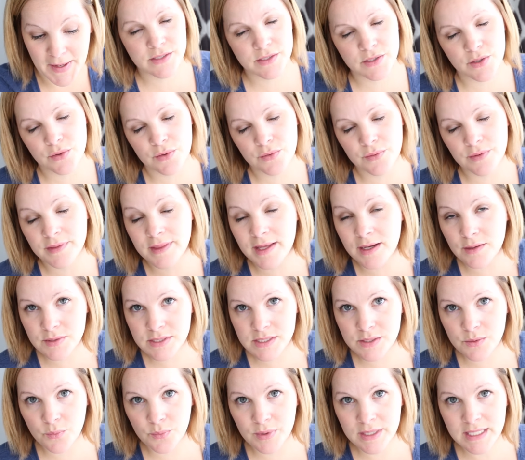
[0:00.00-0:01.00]
So that
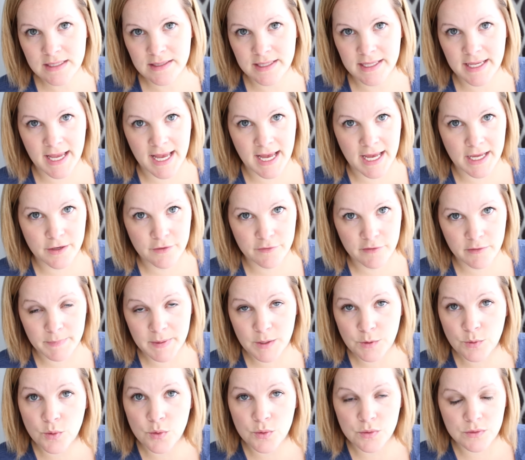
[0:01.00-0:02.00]
was the weekly ad from my
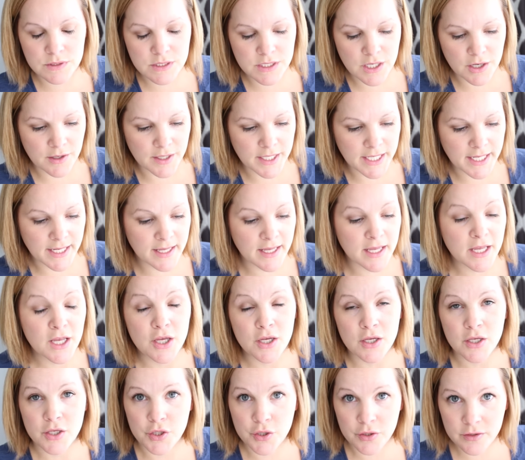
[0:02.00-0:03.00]
local Target.
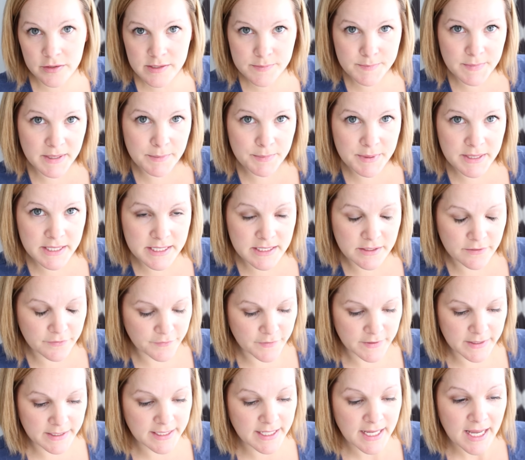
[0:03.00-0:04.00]
Yours might be
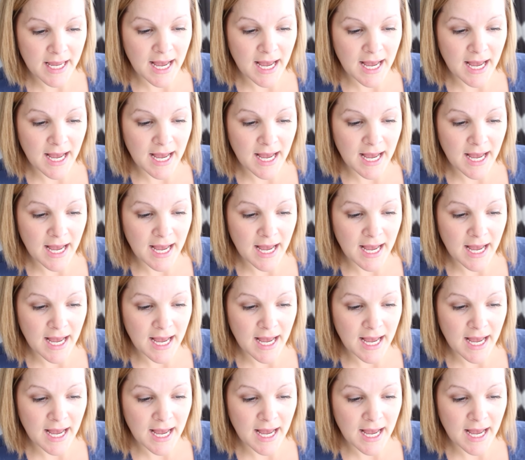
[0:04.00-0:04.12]
different.